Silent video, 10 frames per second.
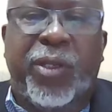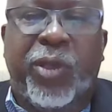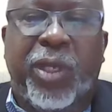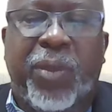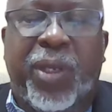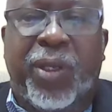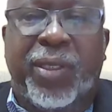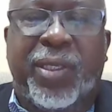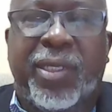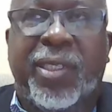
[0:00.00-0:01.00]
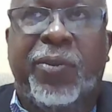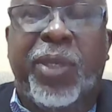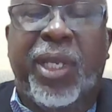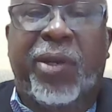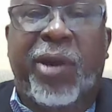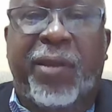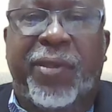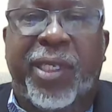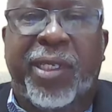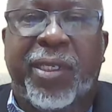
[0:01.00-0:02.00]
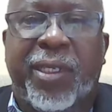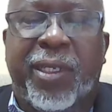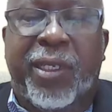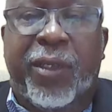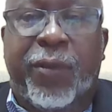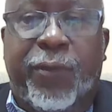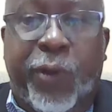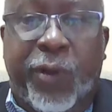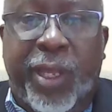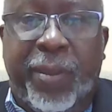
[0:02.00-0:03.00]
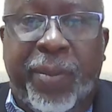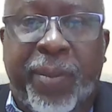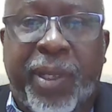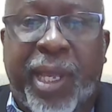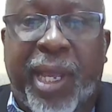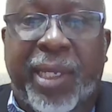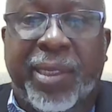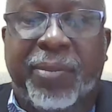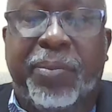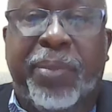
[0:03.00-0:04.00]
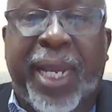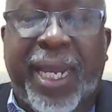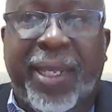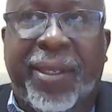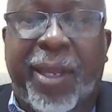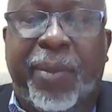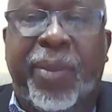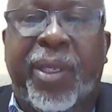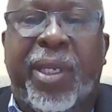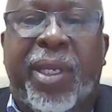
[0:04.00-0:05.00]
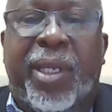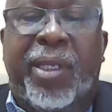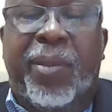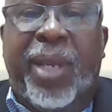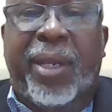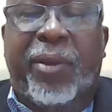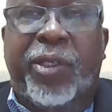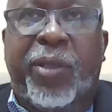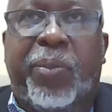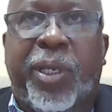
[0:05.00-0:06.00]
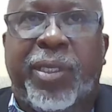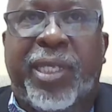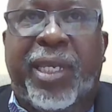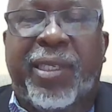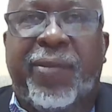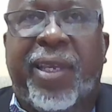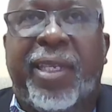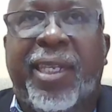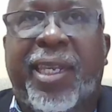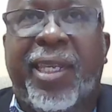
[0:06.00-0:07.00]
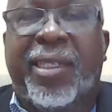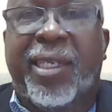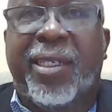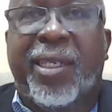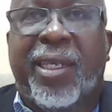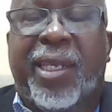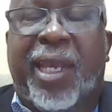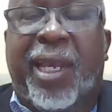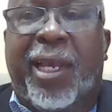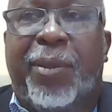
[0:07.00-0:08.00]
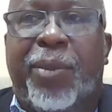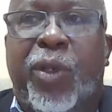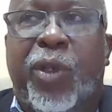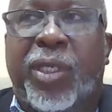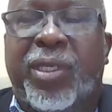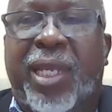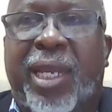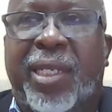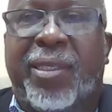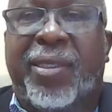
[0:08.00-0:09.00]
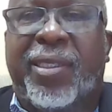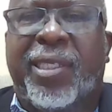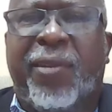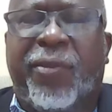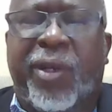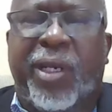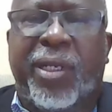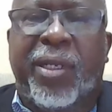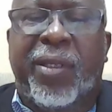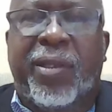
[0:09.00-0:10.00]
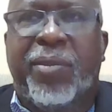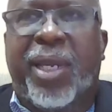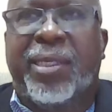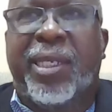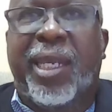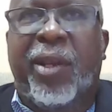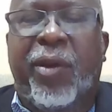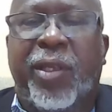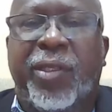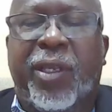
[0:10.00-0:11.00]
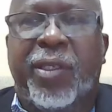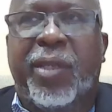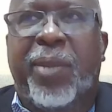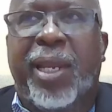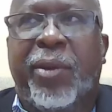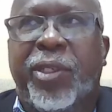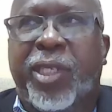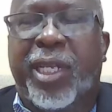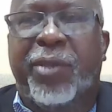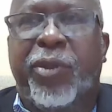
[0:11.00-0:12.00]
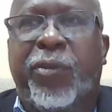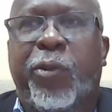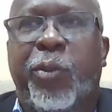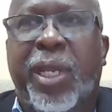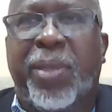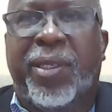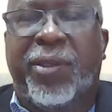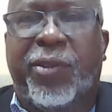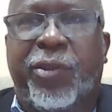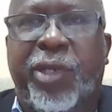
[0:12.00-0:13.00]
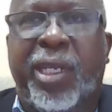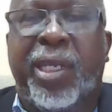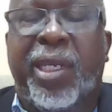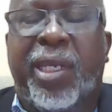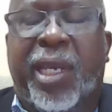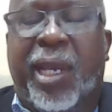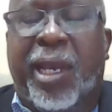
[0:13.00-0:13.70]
we are doing, because this is being crafted for them and by them. The migration policy, as I've indicated, looks at several thematic areas under migration, and we've grouped them into three